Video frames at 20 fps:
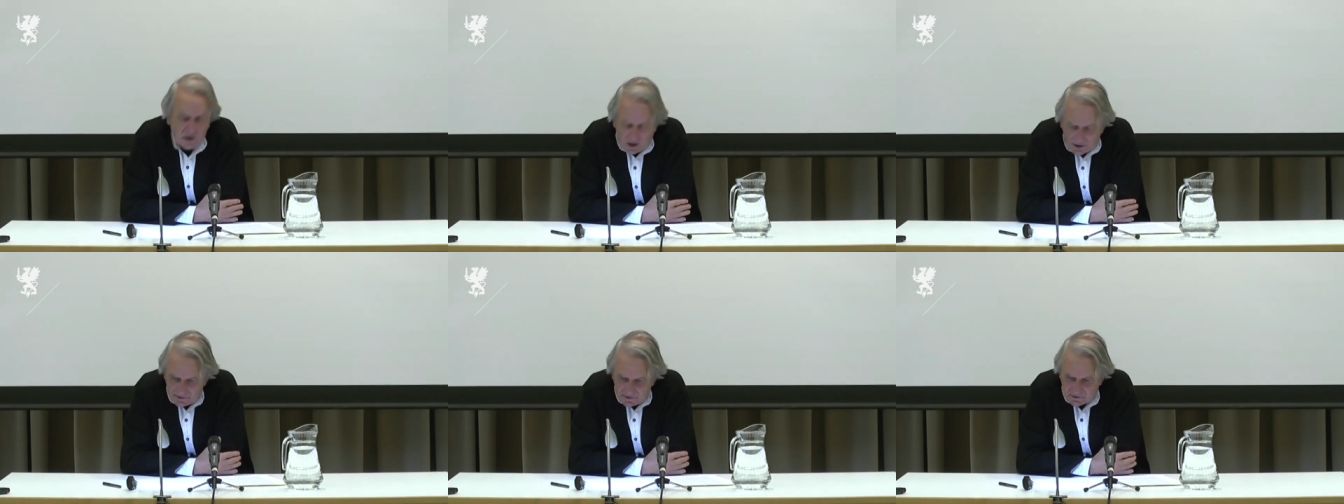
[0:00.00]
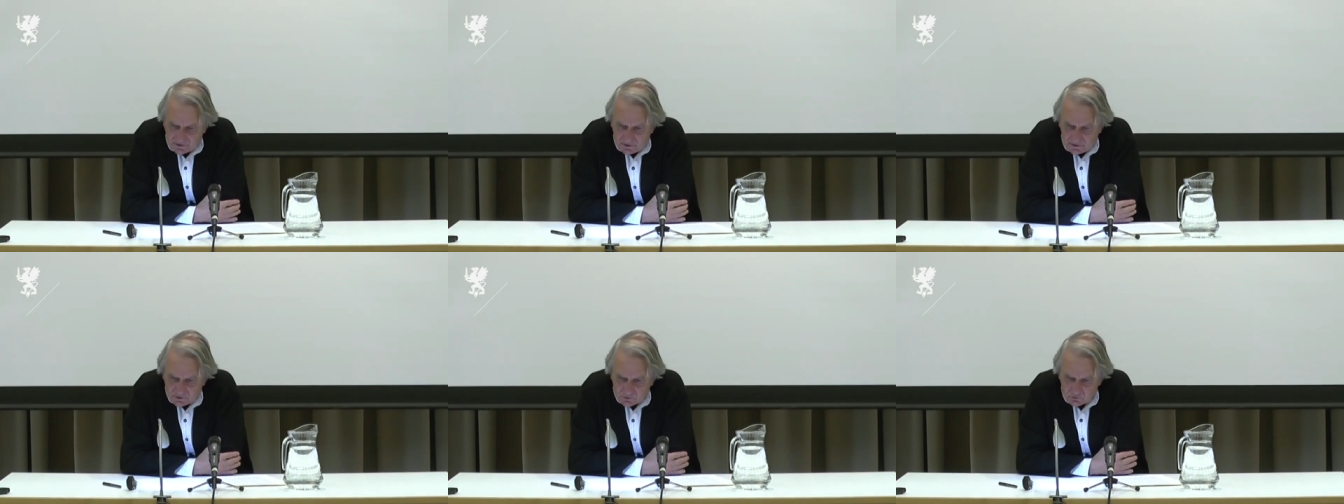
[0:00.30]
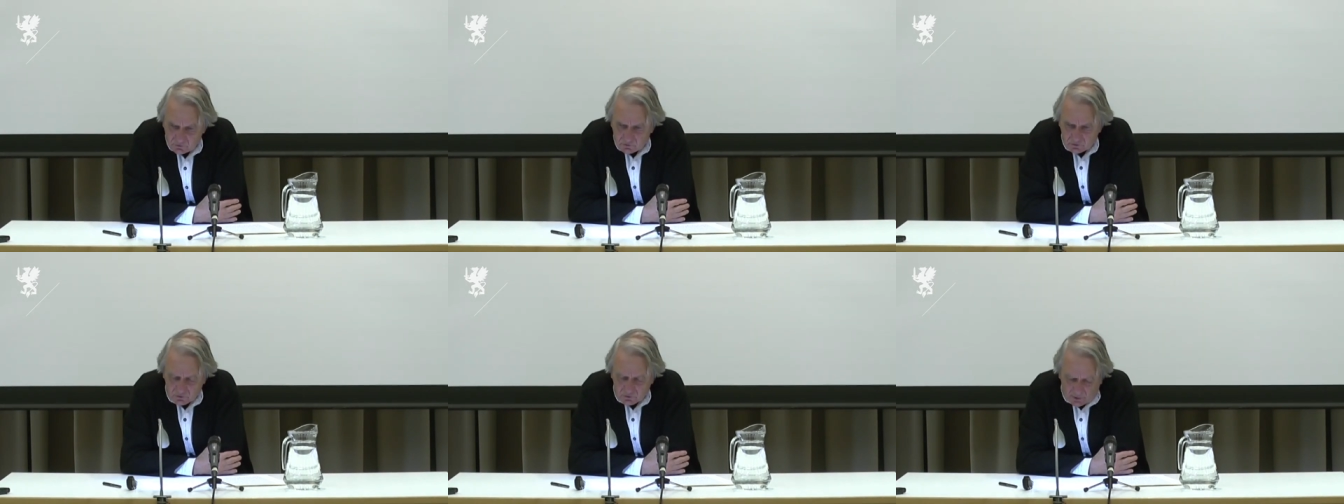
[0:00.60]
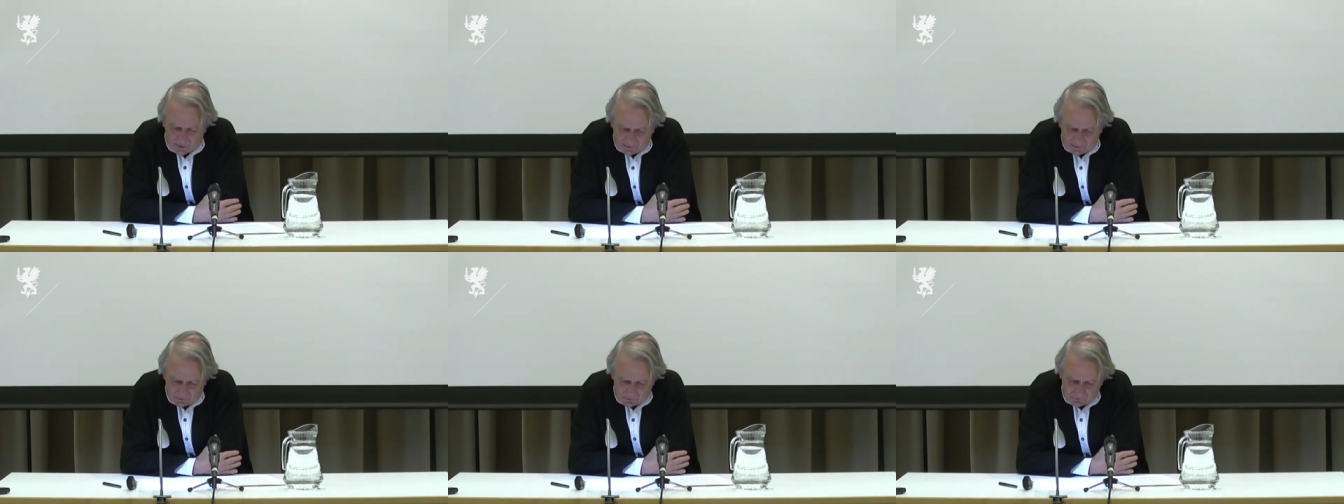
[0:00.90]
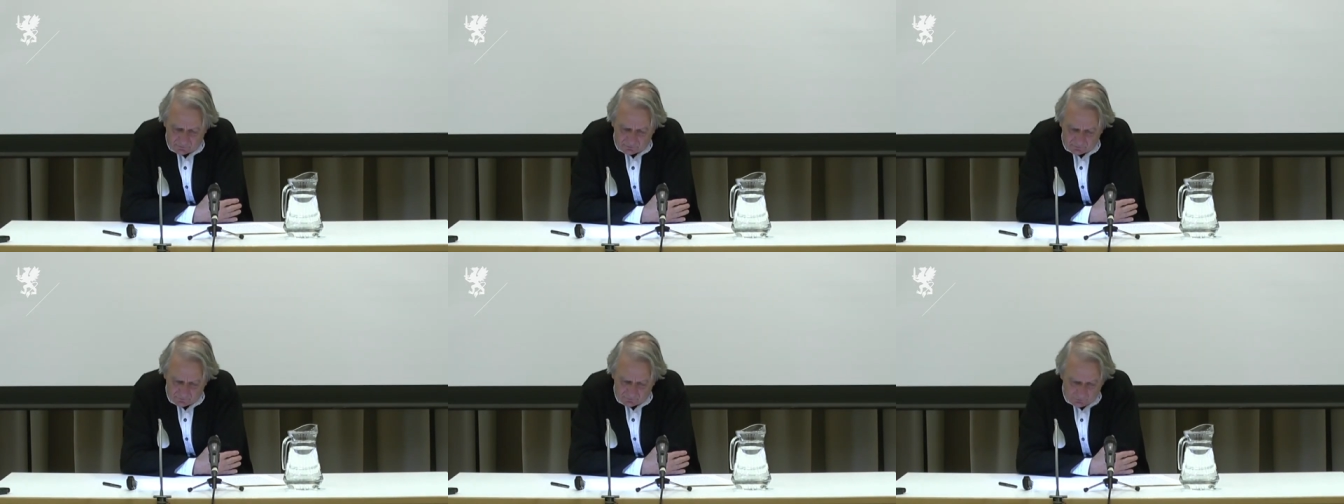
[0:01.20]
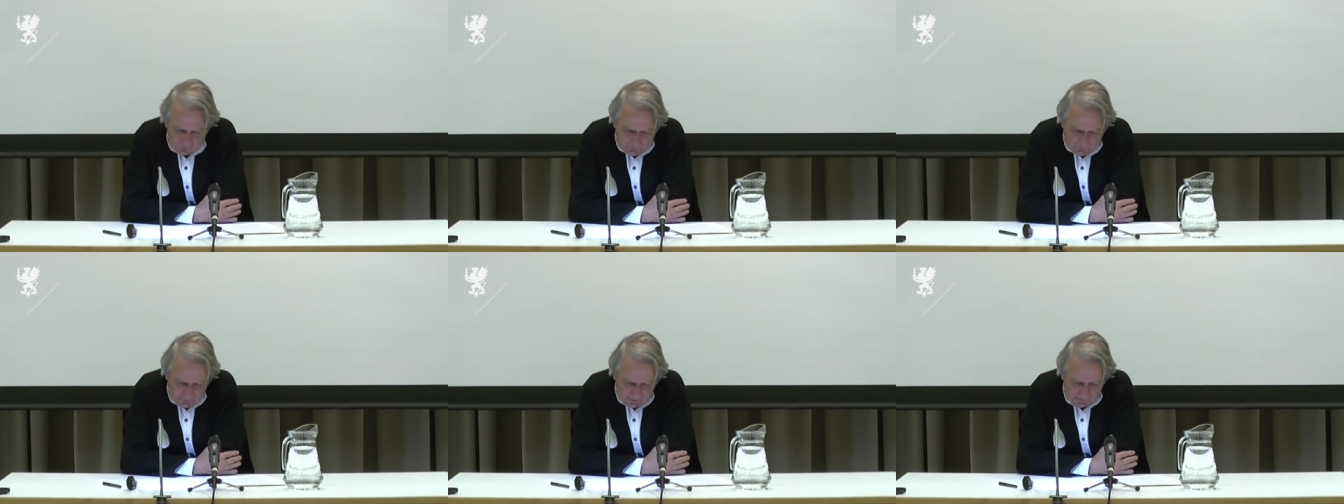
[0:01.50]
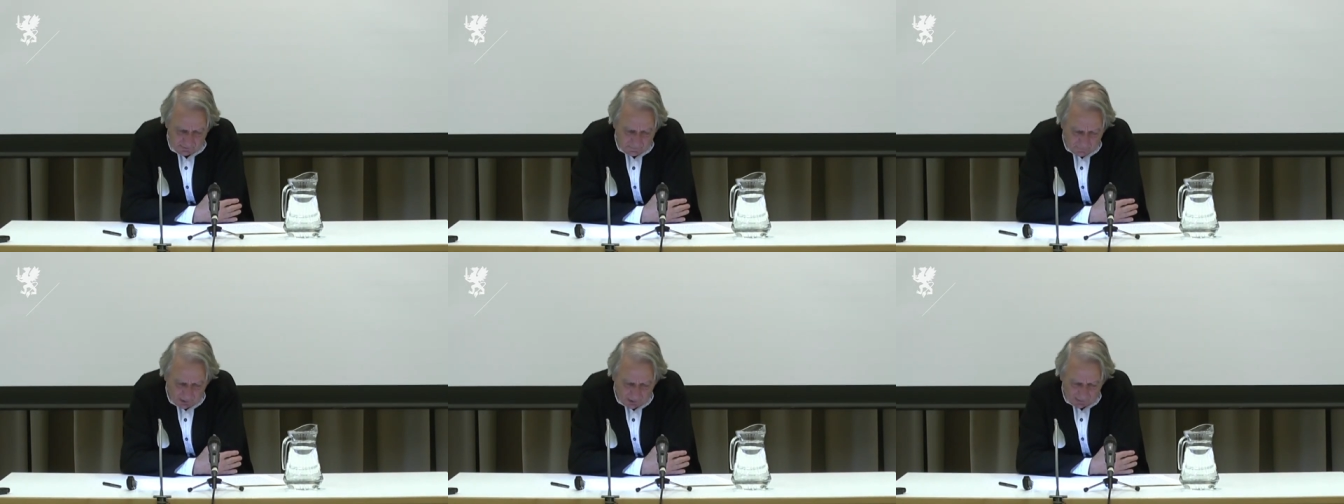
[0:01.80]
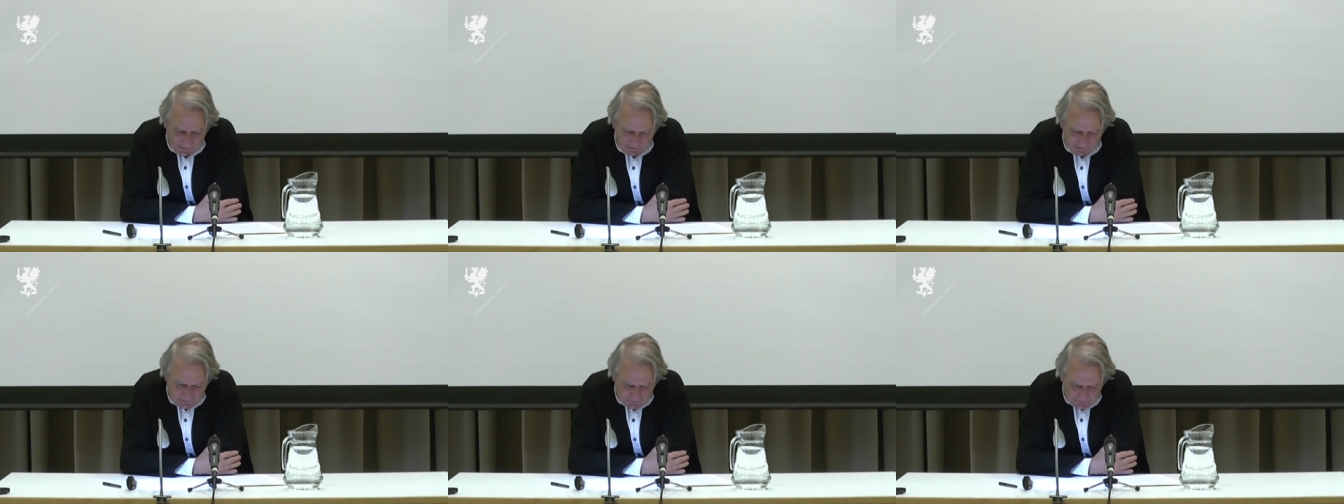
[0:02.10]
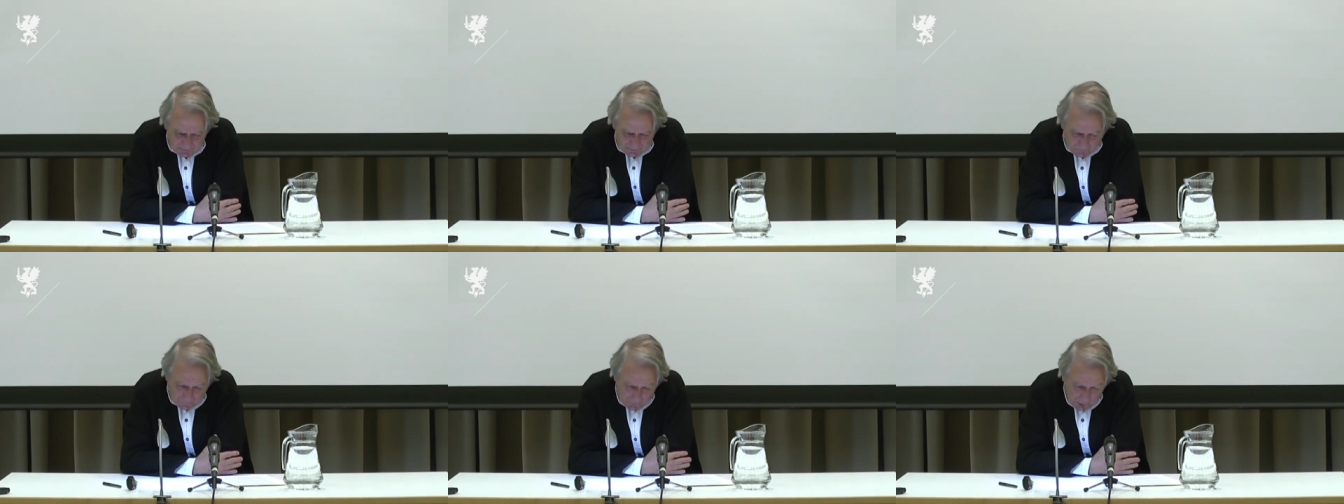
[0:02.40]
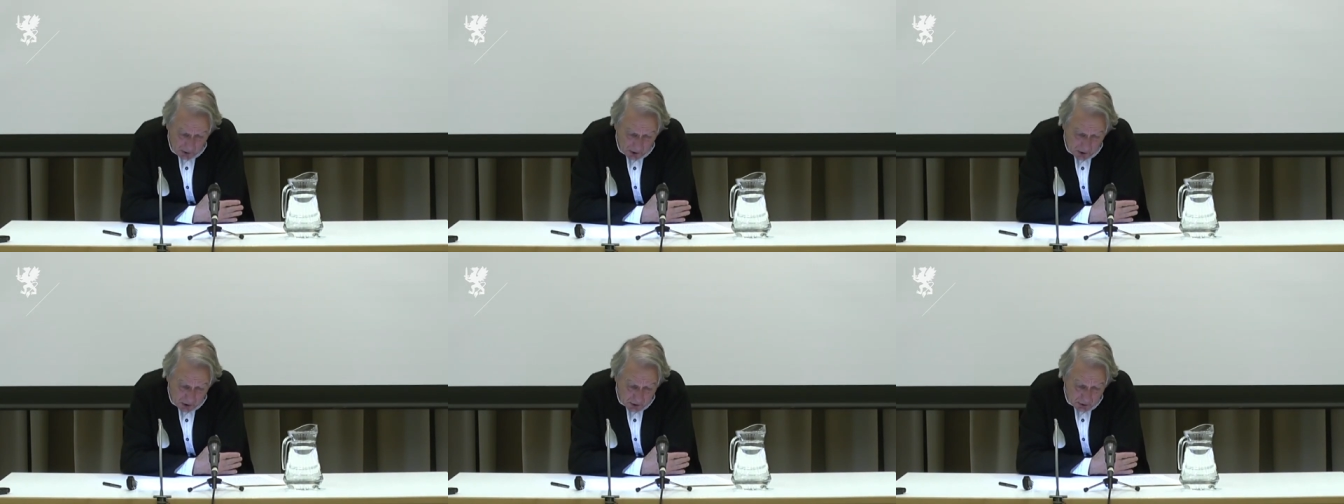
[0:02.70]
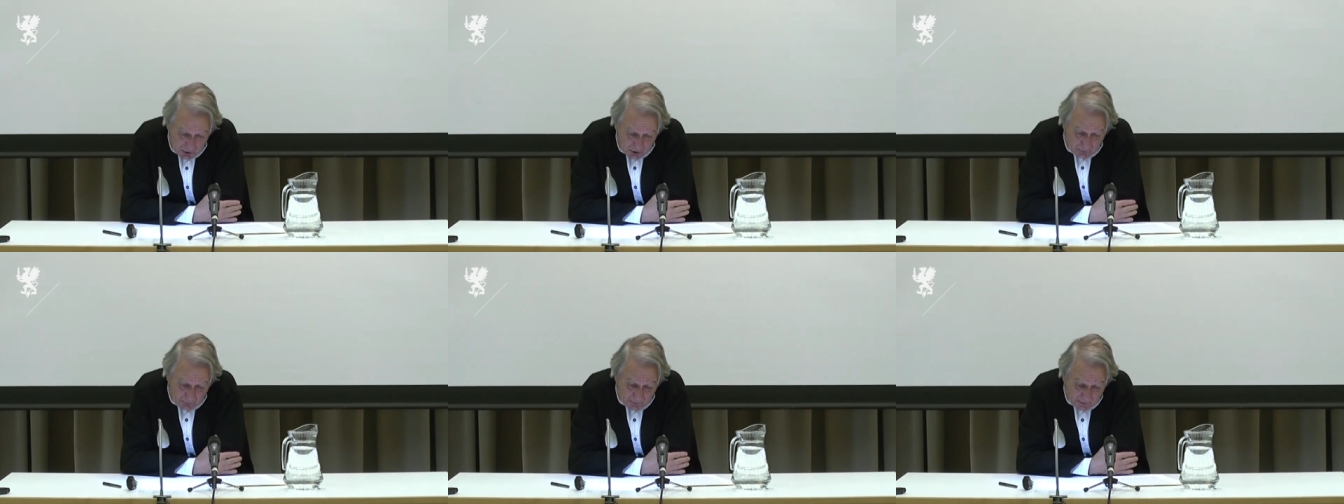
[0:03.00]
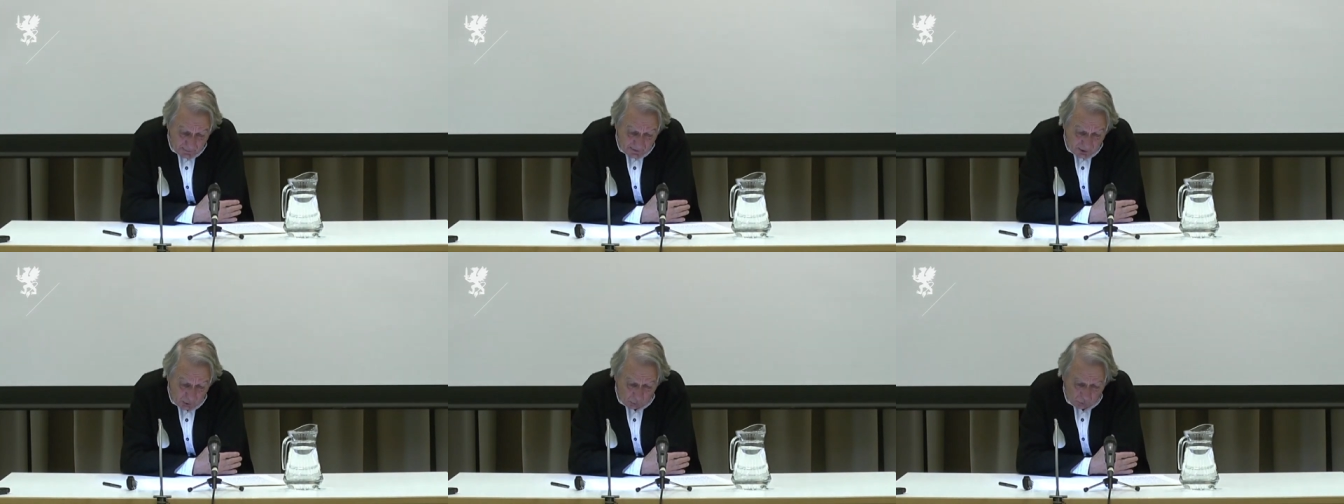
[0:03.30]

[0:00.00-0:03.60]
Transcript: leading to the triumph of the free market. It may, be